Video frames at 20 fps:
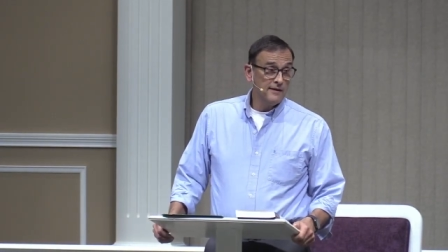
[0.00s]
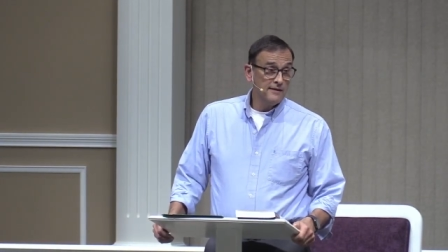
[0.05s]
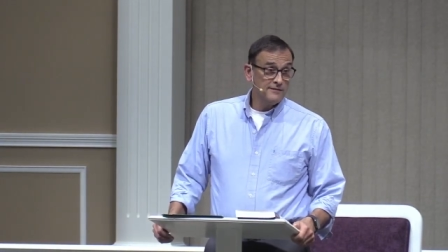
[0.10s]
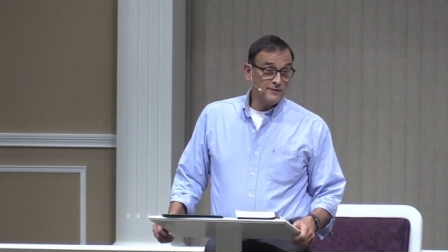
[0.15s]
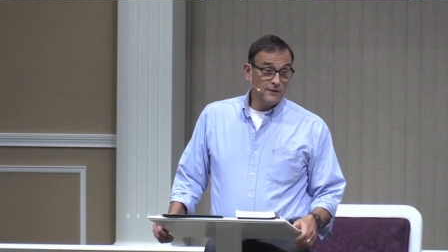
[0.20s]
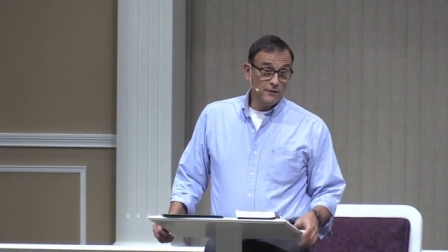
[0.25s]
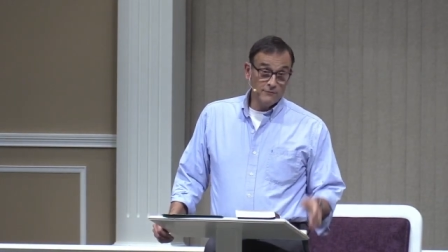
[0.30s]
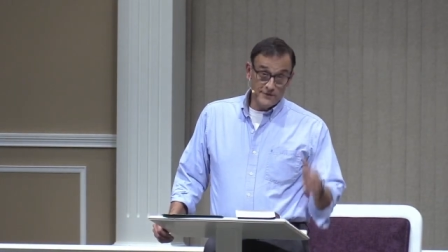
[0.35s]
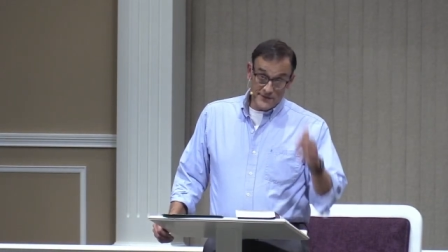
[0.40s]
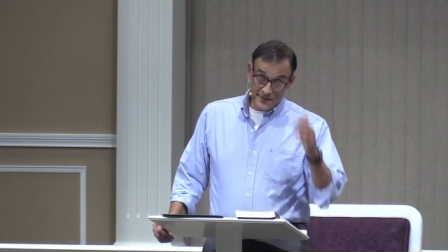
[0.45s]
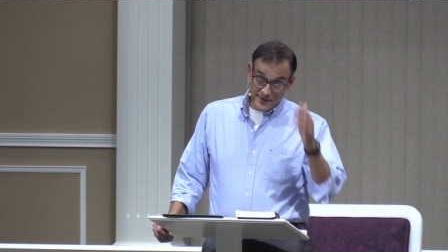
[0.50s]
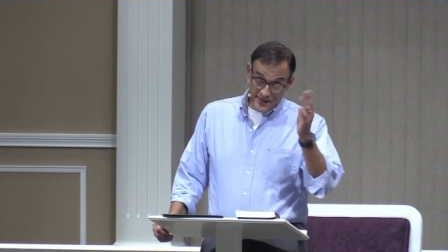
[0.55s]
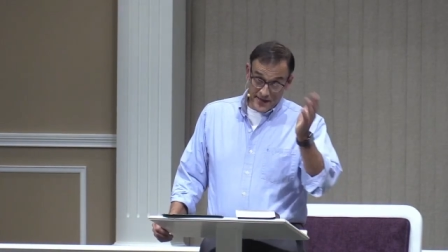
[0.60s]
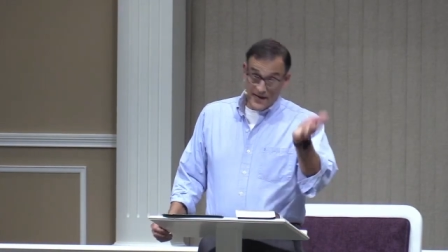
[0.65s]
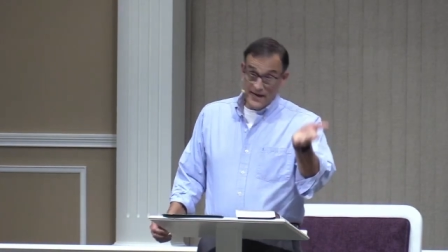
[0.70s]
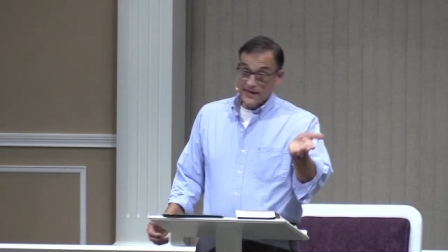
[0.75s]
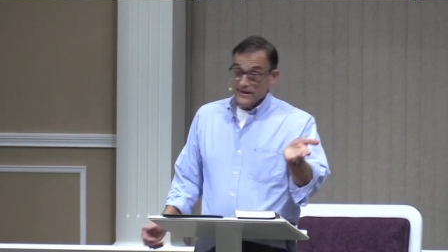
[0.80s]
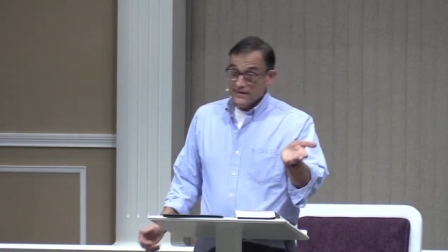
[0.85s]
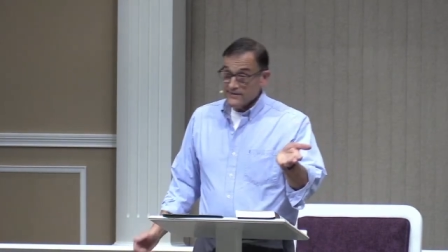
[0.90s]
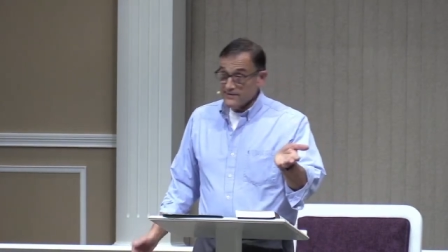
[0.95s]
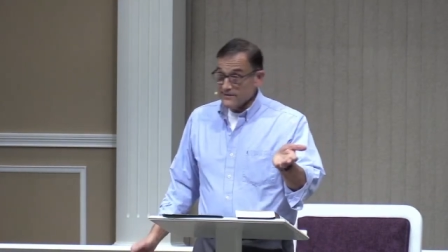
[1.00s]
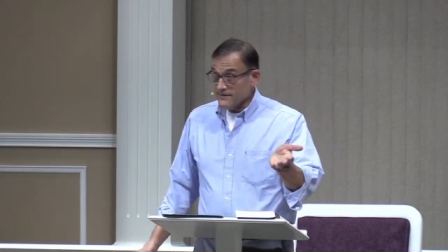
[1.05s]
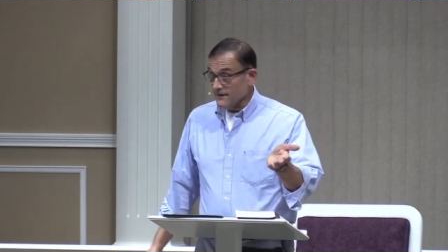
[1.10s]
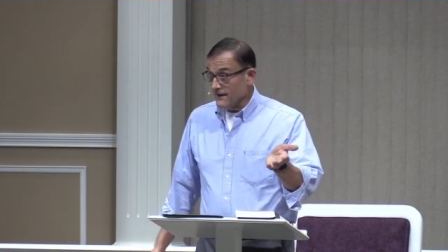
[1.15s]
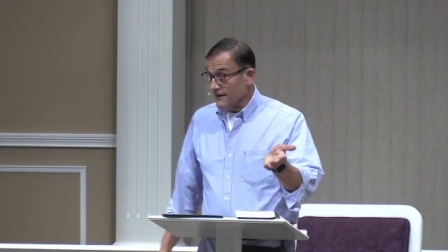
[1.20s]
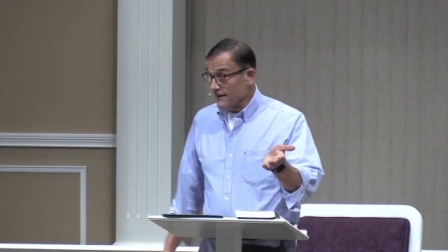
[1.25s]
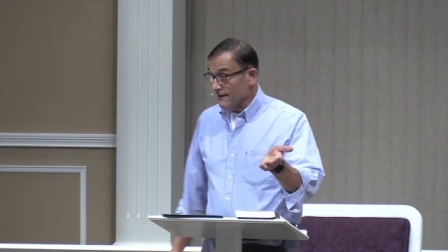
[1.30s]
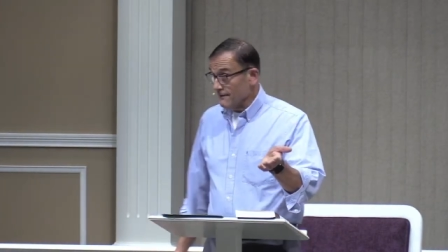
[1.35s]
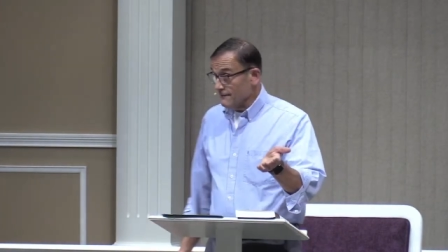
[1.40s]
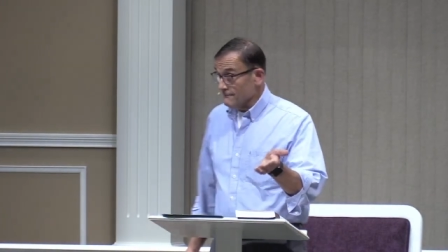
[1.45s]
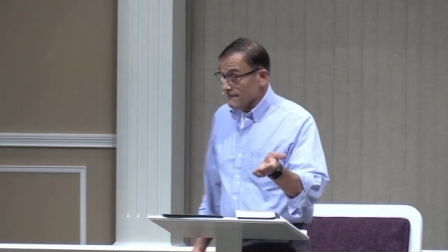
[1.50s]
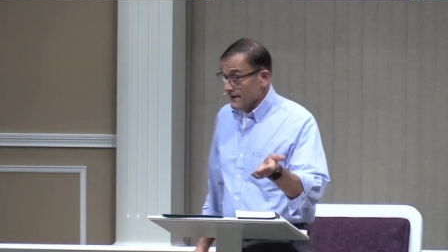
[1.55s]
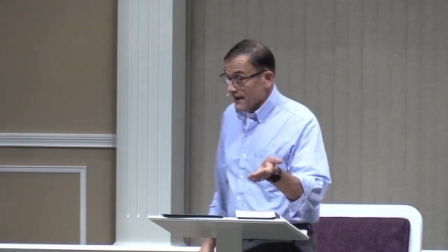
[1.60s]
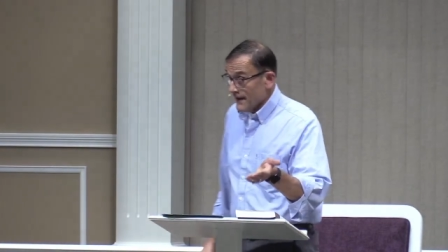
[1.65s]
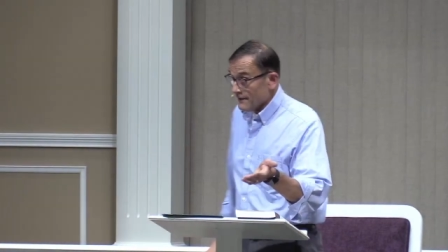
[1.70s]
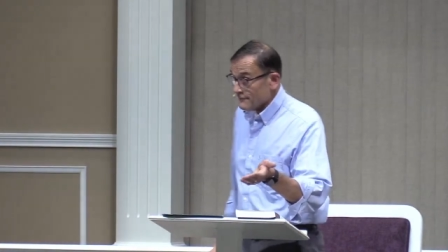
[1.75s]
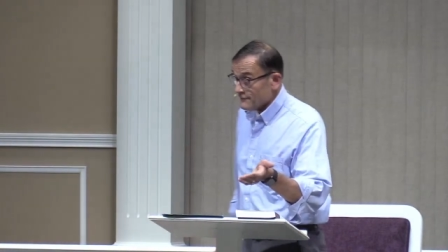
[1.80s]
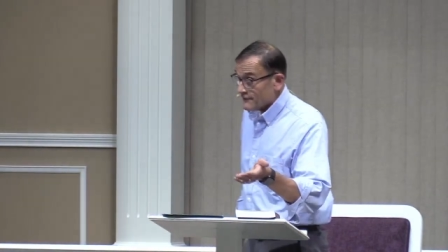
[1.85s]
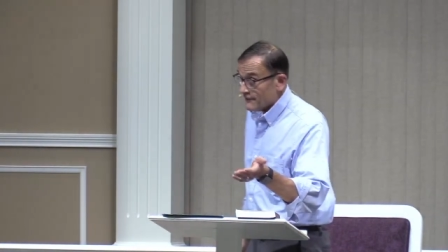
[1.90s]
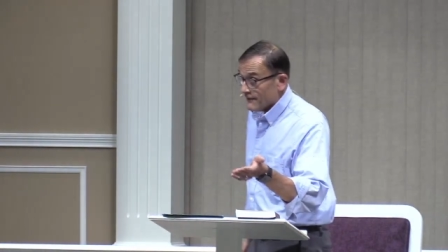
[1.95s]
So tonight, um,
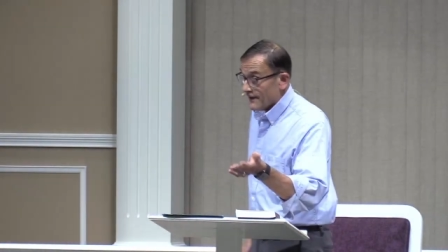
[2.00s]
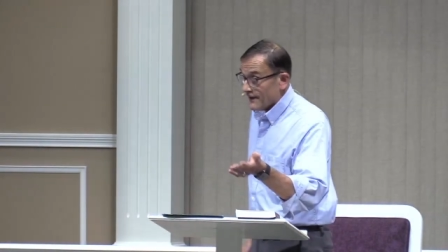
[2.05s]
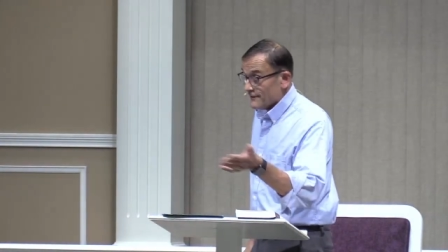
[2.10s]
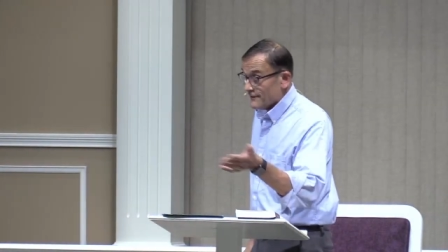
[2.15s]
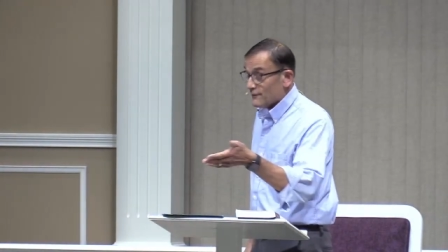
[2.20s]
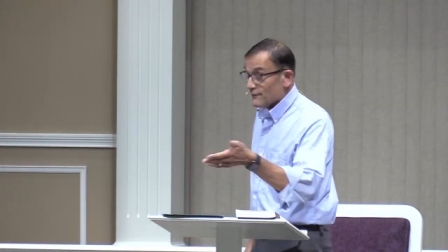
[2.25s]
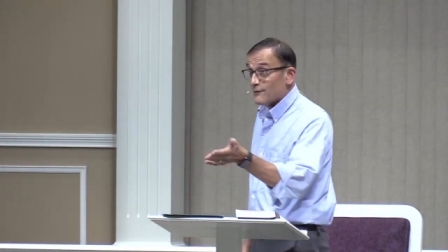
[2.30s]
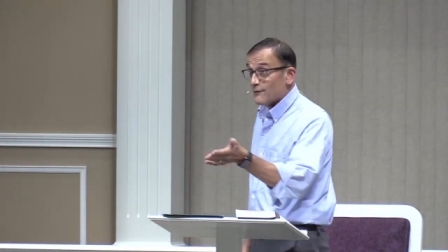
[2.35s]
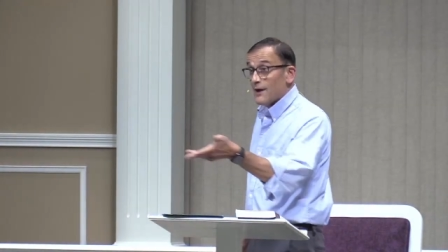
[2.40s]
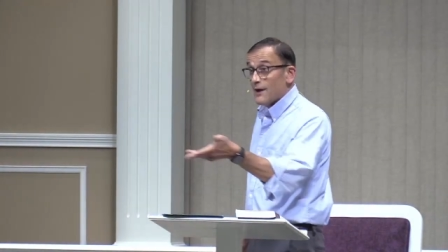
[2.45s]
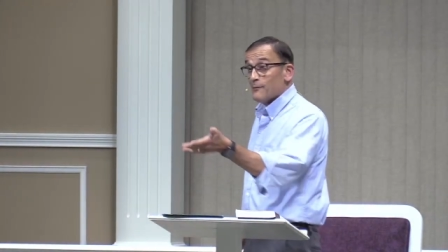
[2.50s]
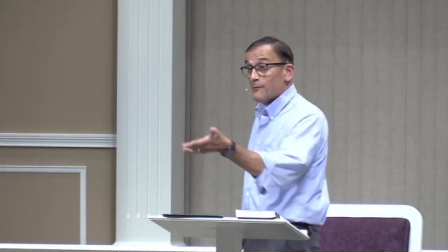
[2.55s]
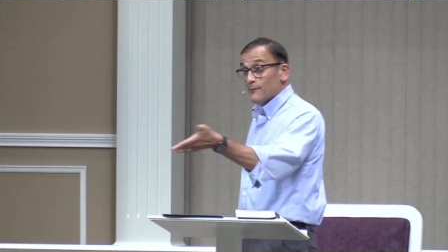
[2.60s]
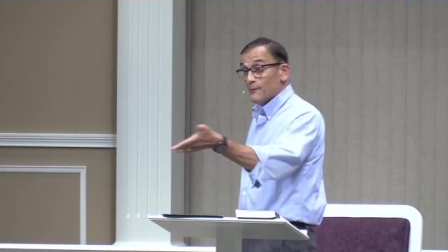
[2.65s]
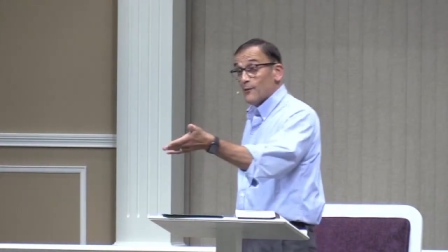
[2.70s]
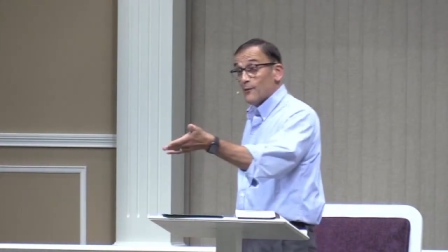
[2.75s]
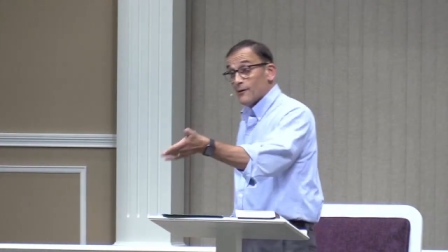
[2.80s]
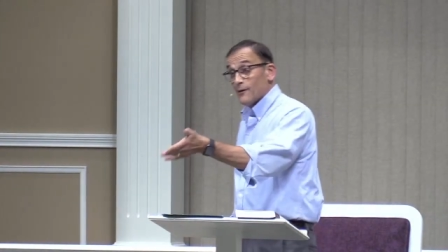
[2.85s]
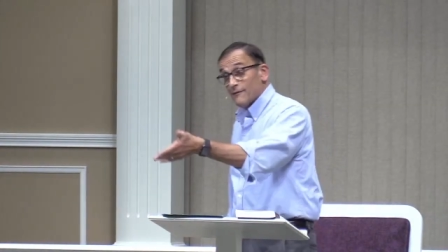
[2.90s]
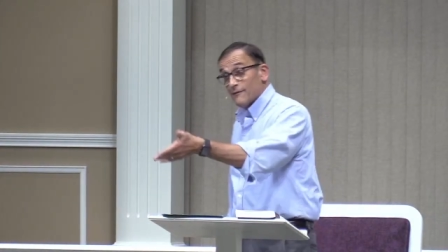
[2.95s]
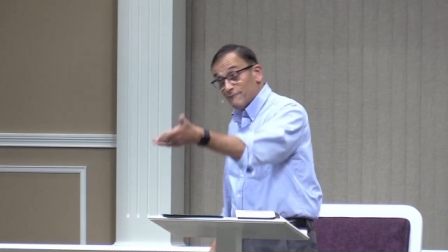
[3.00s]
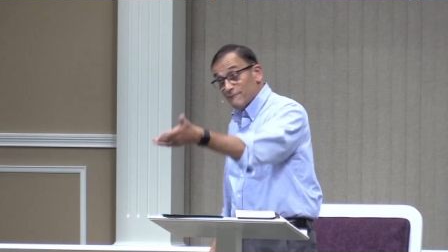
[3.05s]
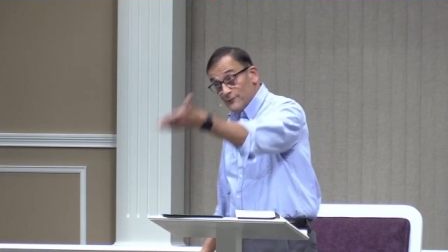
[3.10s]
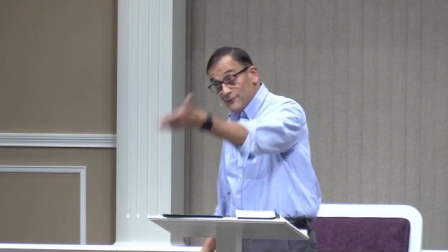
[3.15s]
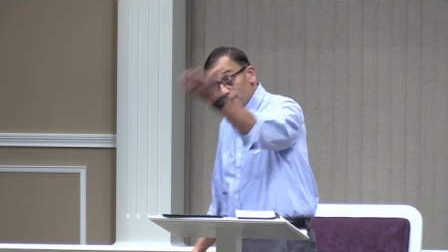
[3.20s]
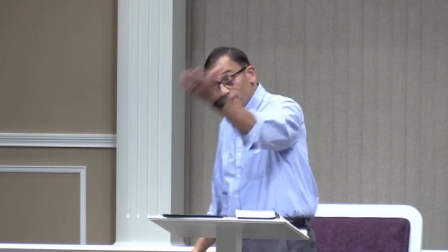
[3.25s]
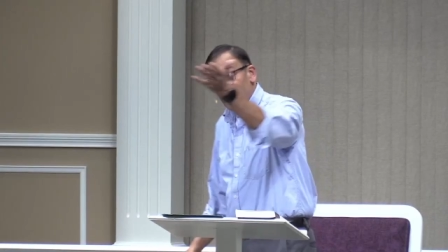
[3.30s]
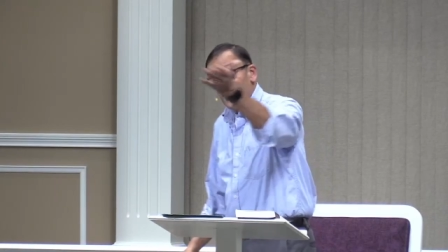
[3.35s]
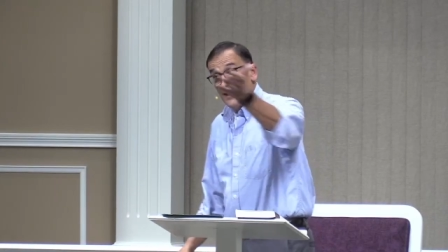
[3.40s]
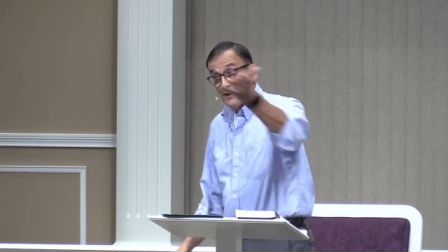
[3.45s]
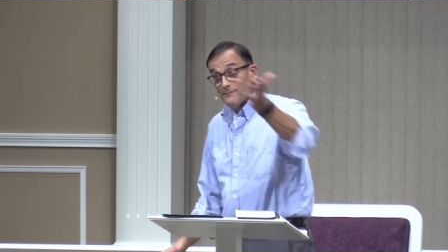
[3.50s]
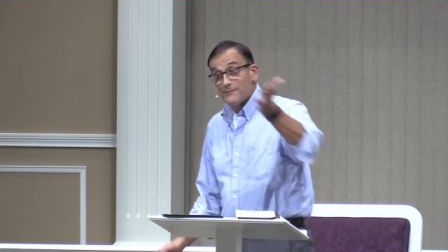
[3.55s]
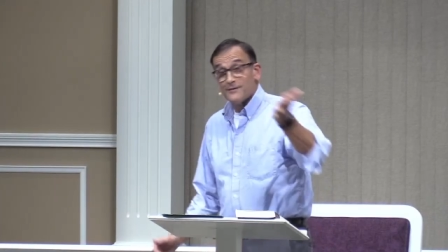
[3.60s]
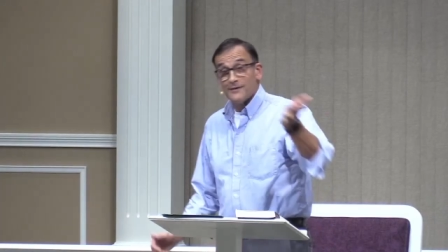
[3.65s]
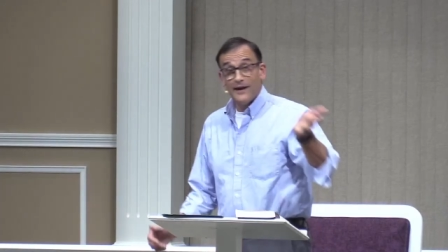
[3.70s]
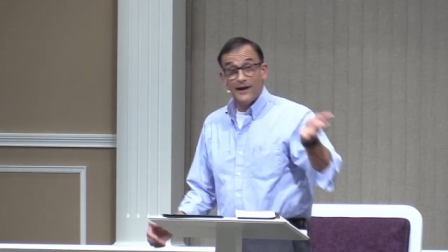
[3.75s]
after I do a couple more jobs,